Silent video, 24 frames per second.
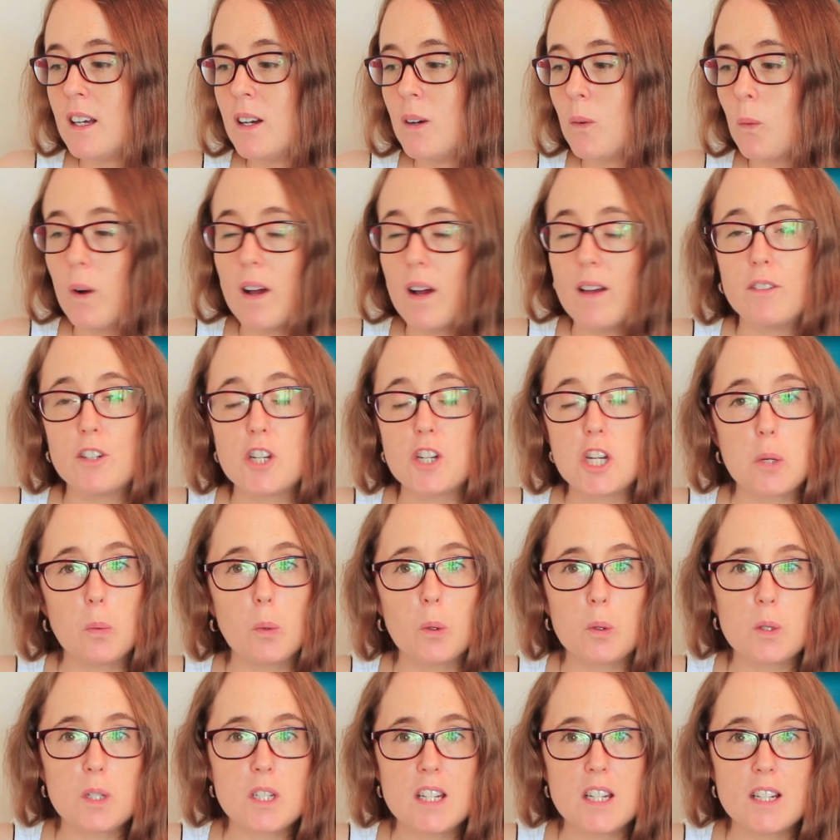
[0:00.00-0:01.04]
whatever she
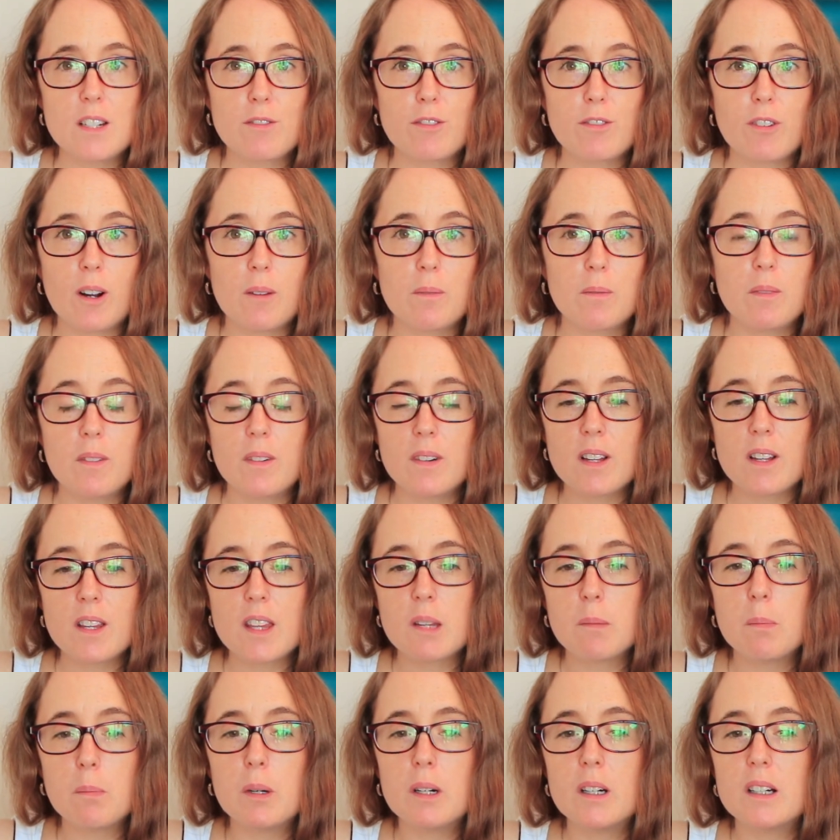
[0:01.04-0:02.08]
wanted from
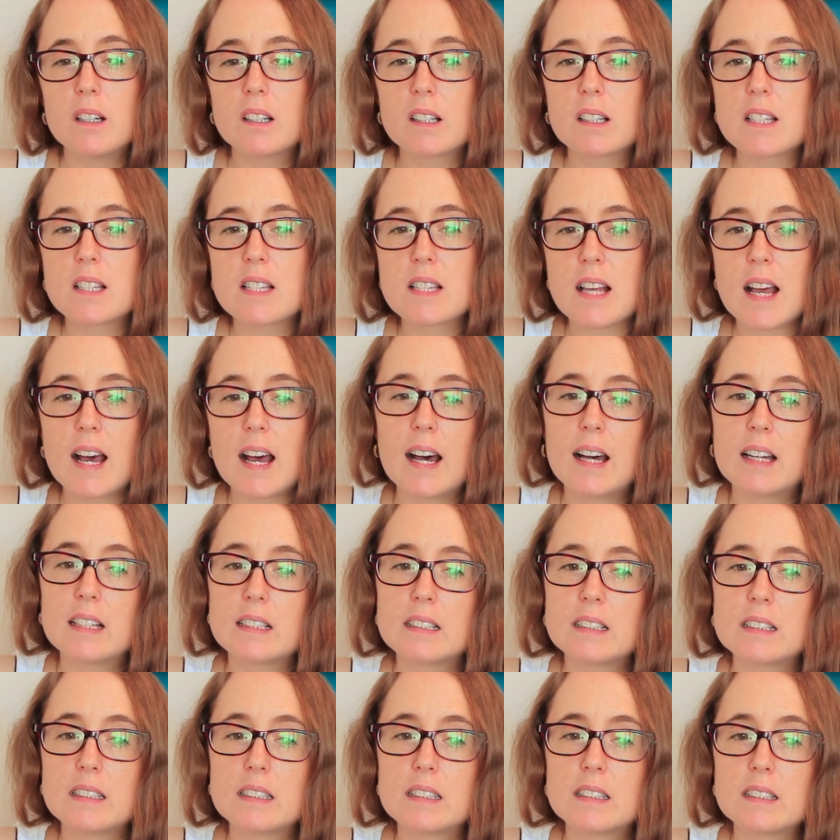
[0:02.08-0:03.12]
the books
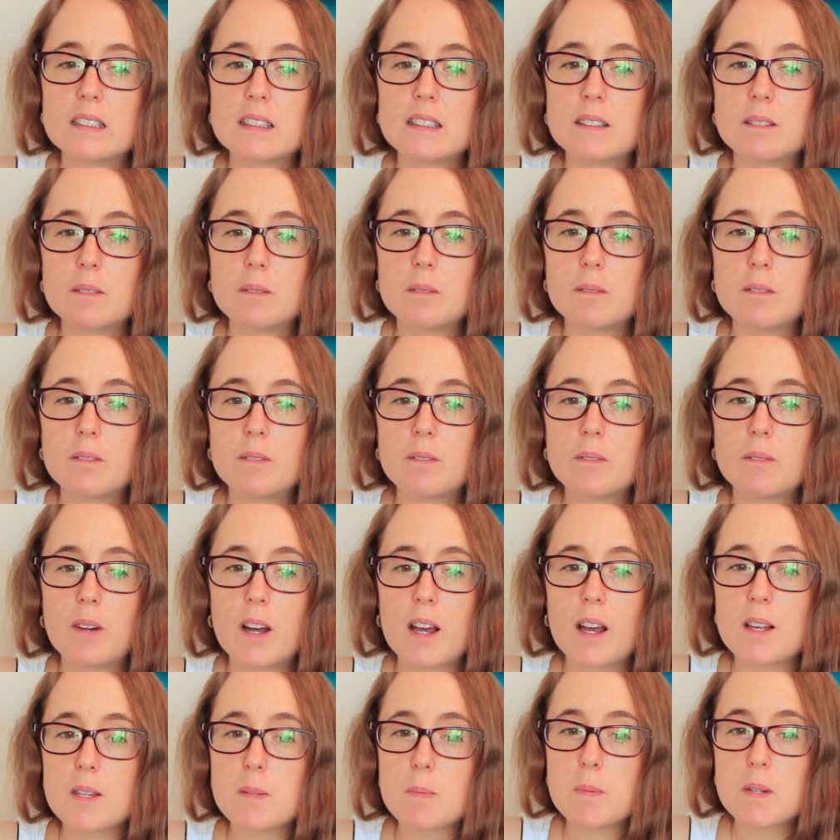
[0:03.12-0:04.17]
and my
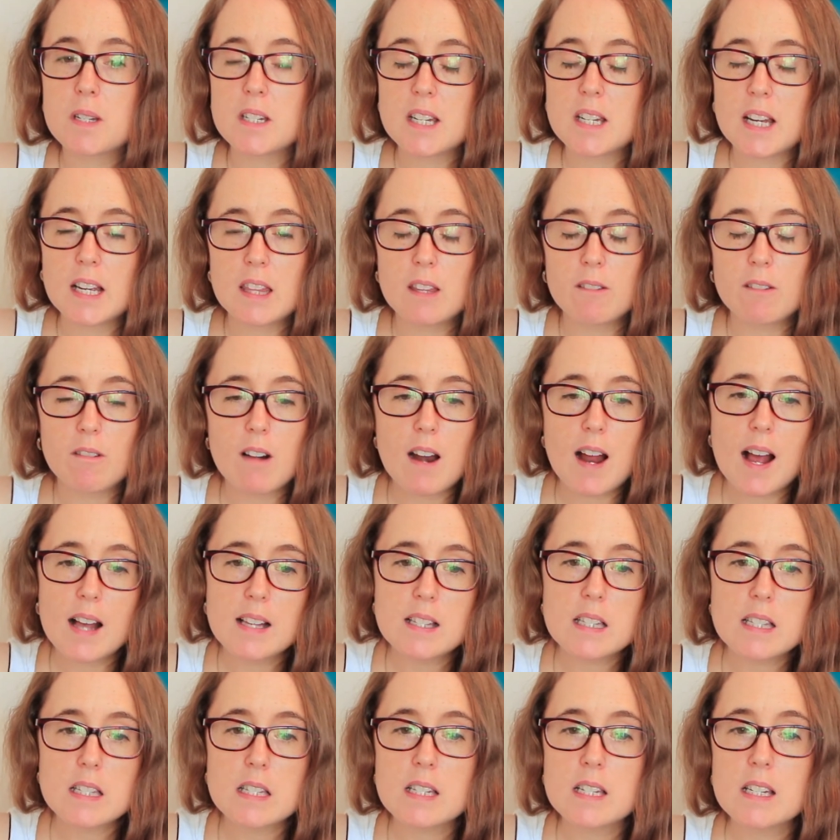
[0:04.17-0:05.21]
husband take the
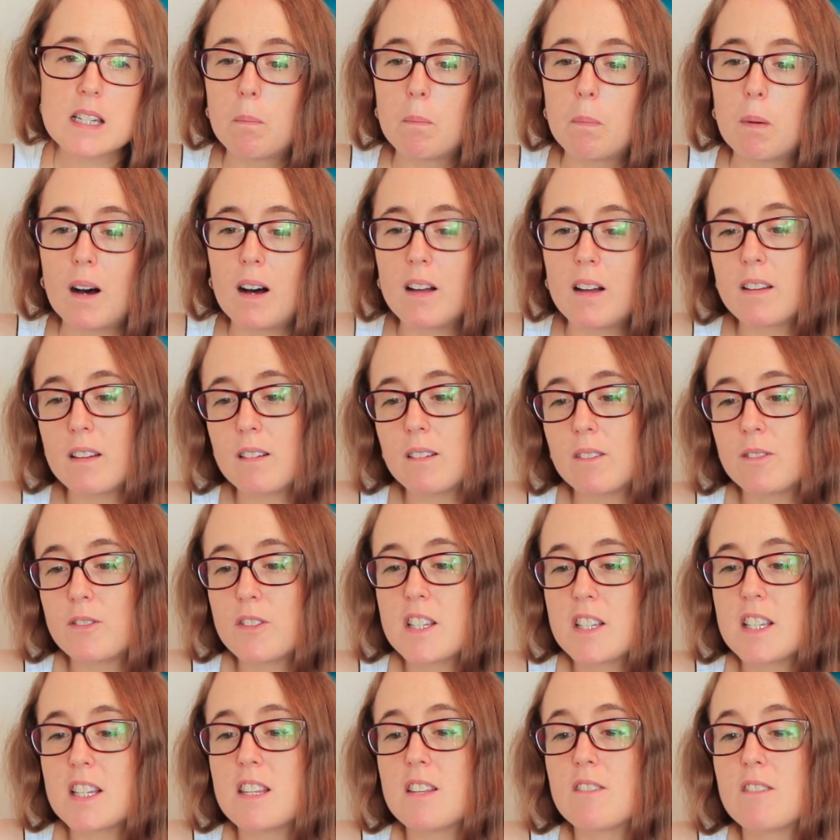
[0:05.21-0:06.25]
rest. But
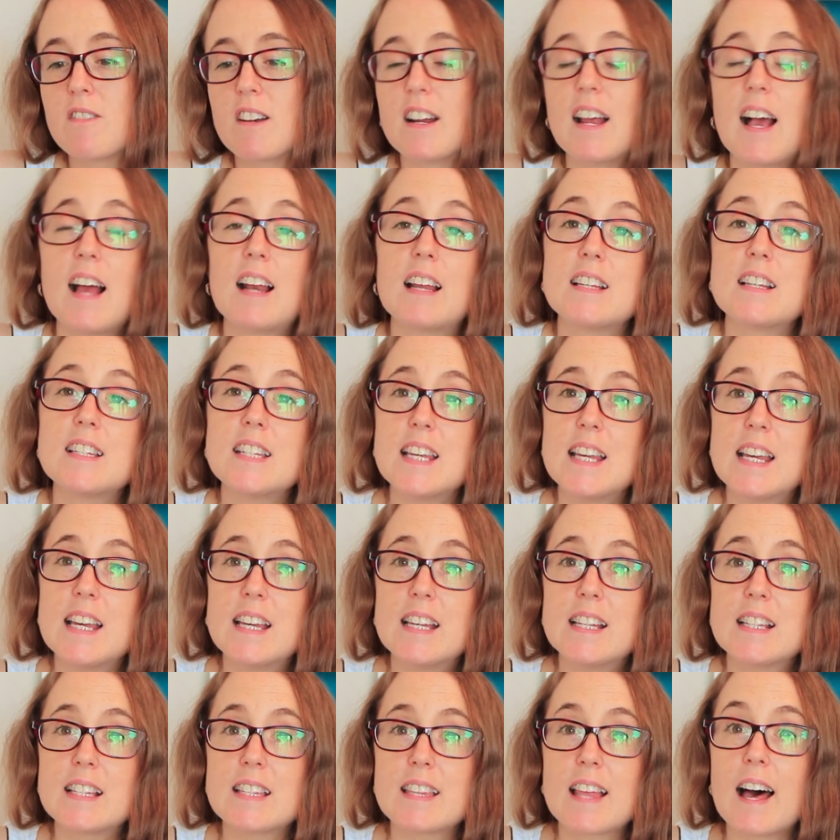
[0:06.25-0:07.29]
obviously the reality
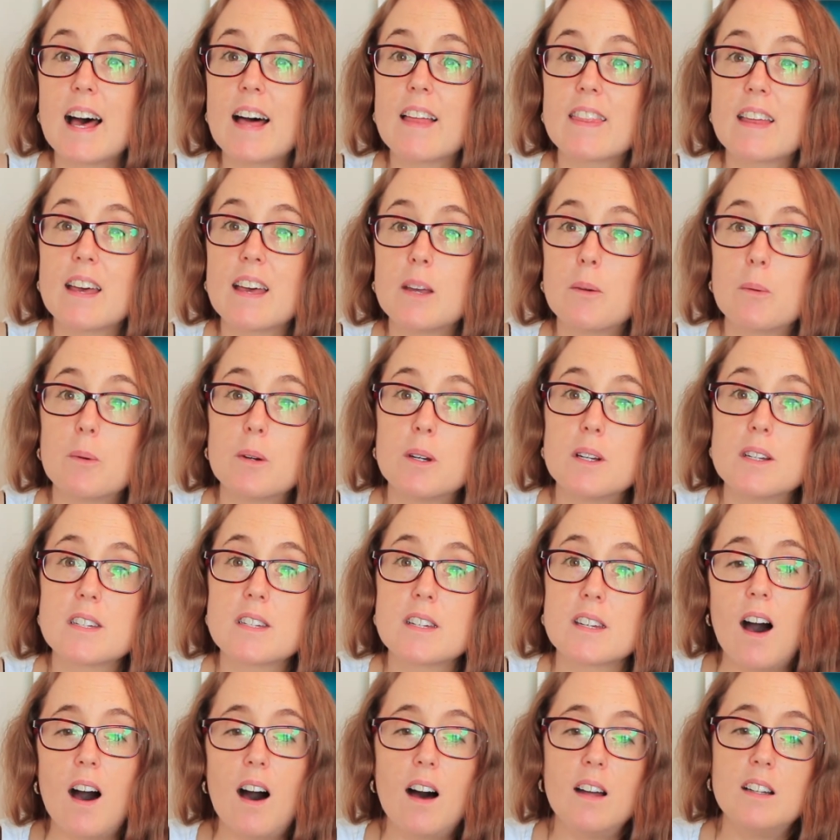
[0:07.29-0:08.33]
is that they would
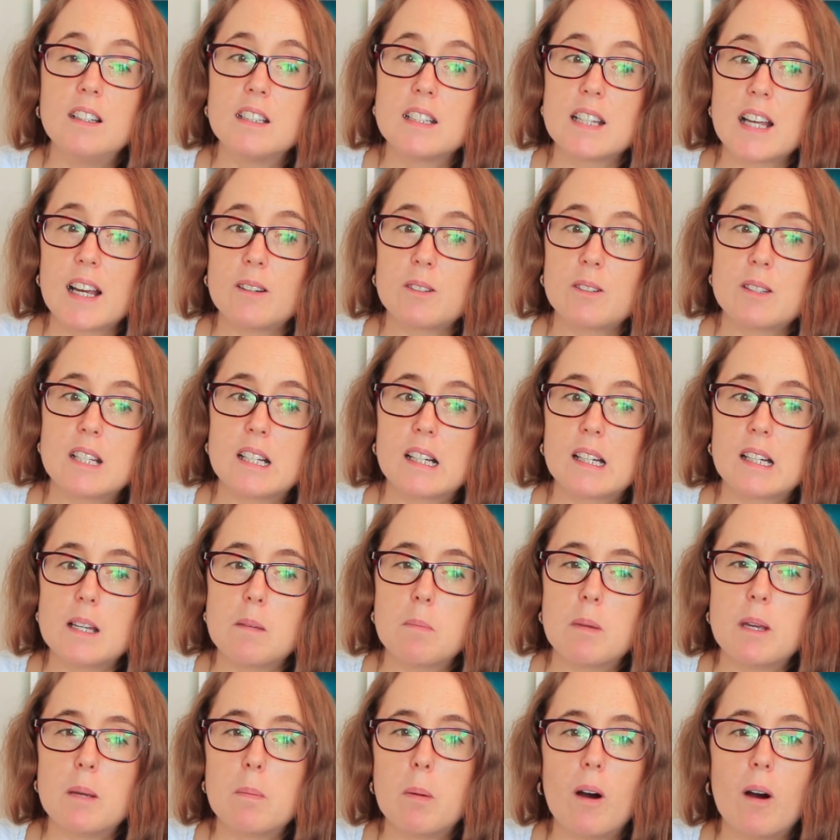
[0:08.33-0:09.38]
undoubtedly
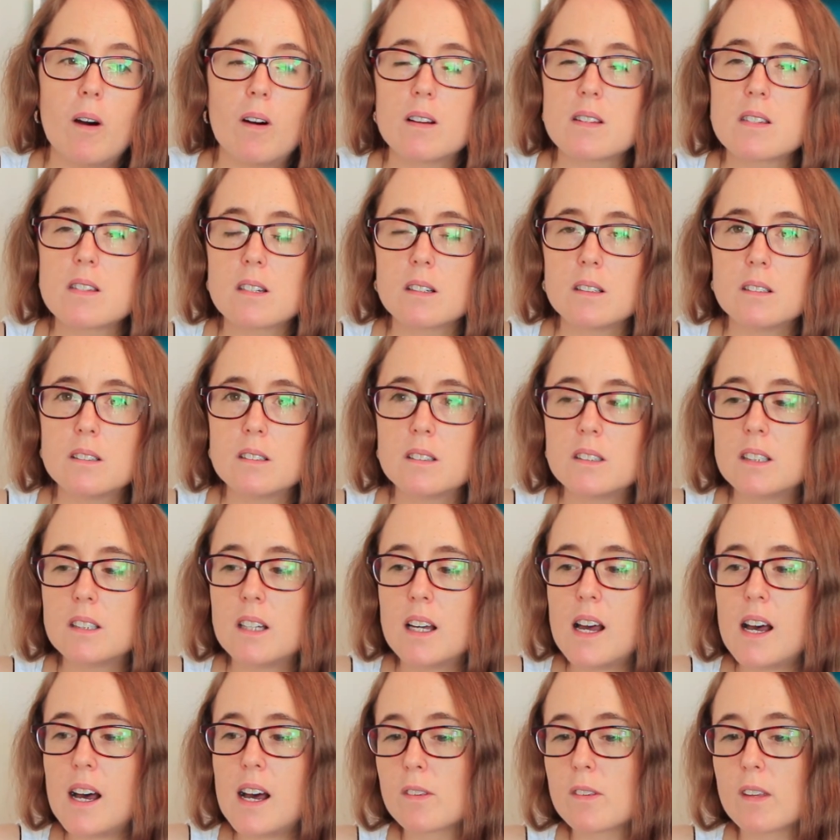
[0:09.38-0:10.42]
be passed on,
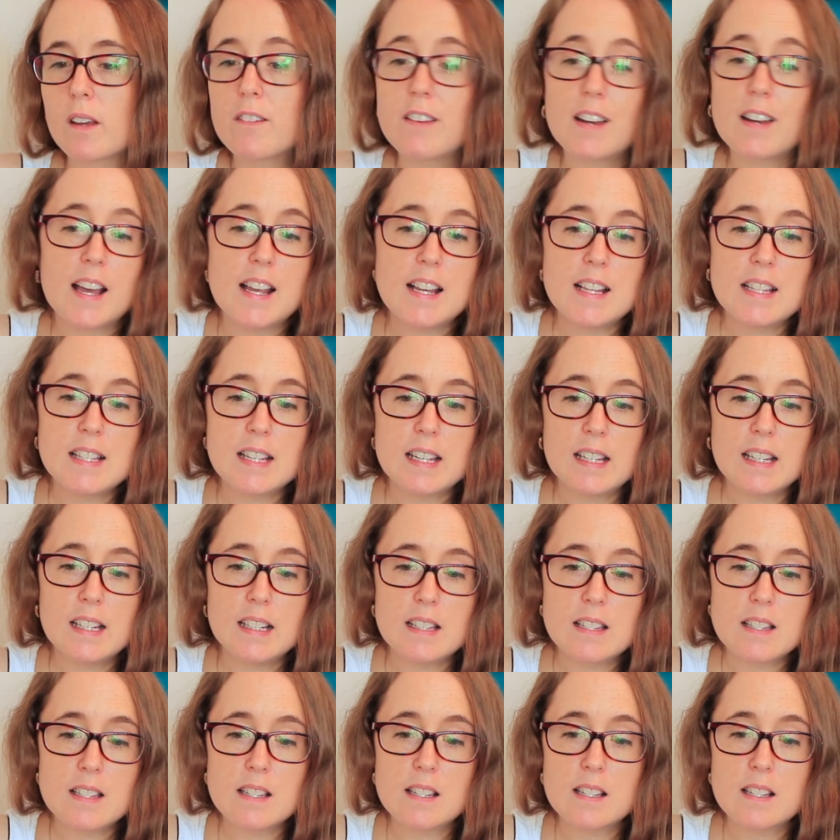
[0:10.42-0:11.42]
donated.